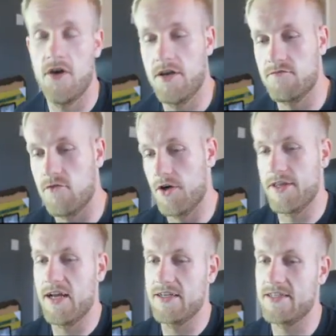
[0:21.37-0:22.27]
I live right
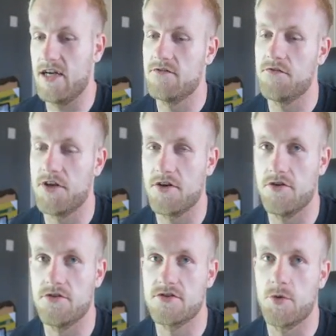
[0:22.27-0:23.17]
down the south of
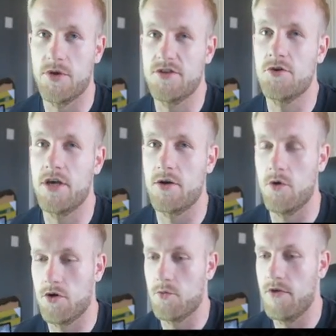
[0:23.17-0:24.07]
England, so we do get
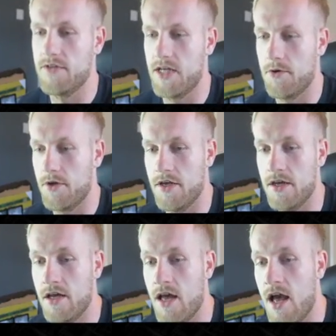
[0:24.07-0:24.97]
quite good weather down
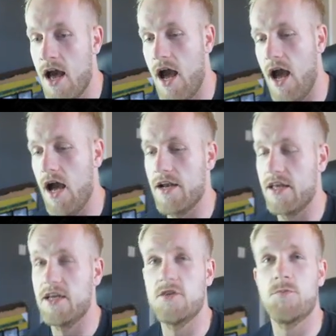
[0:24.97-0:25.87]
here. And
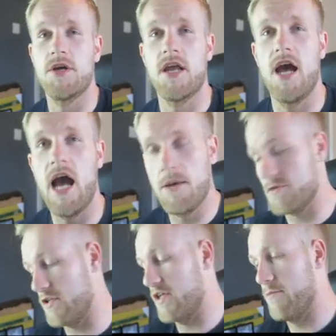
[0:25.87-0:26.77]
it has been
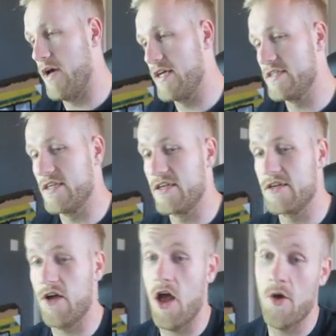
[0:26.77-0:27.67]
absolutely amazing,
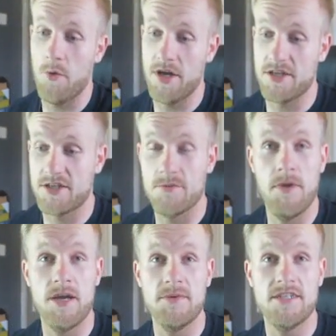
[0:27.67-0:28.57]
which
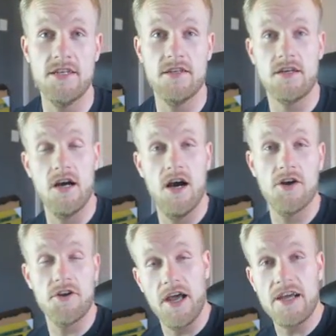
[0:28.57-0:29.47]
made me sit in the
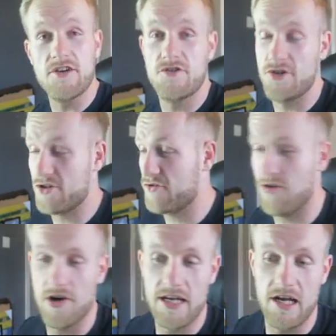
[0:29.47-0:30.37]
garden and just
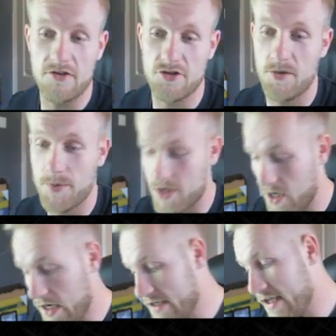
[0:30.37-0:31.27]
grind out
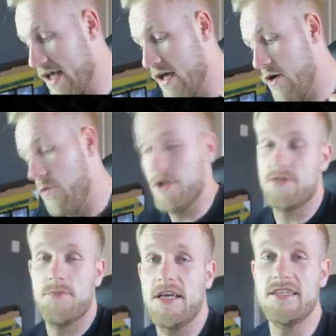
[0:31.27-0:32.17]
Supercard,
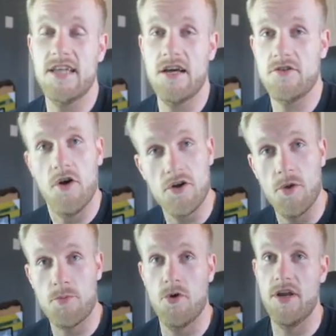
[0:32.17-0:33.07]
which means that I
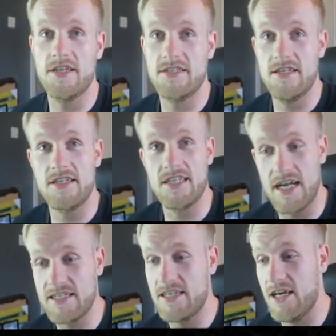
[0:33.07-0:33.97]
got Brock Lesnar
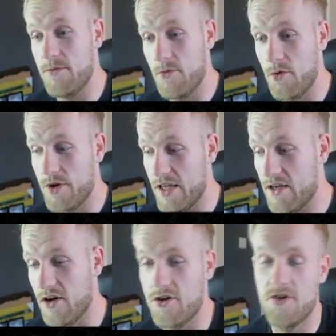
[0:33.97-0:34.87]
Saturday
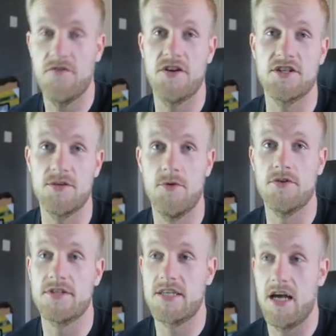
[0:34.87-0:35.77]
morning. I could have finished him
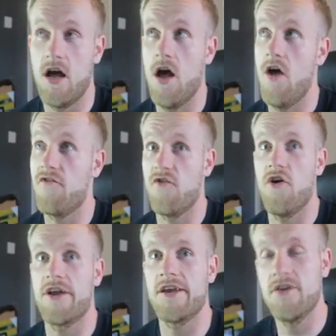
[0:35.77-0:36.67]
on
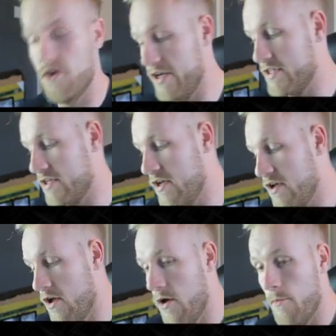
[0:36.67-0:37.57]
Friday night,
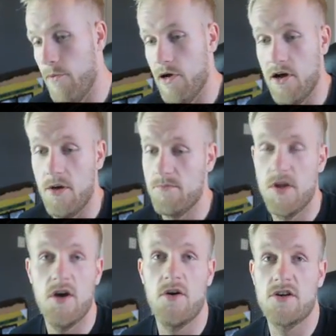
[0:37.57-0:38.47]
but
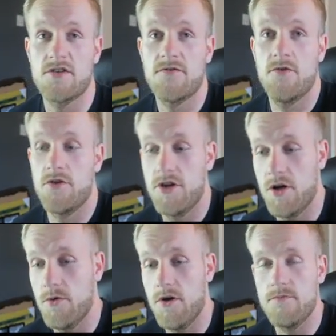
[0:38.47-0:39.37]
no, I just thought, you
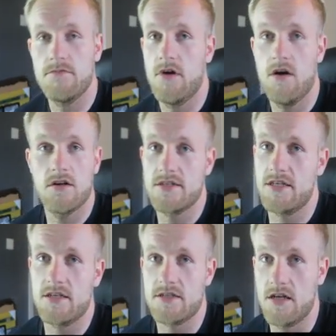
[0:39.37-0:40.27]
know what? I'm going to
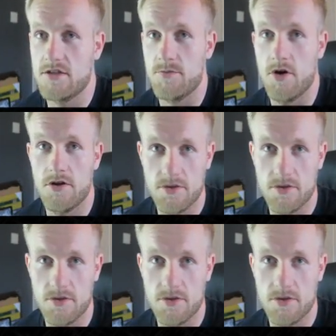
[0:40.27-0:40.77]
sit in the sun tomorrow.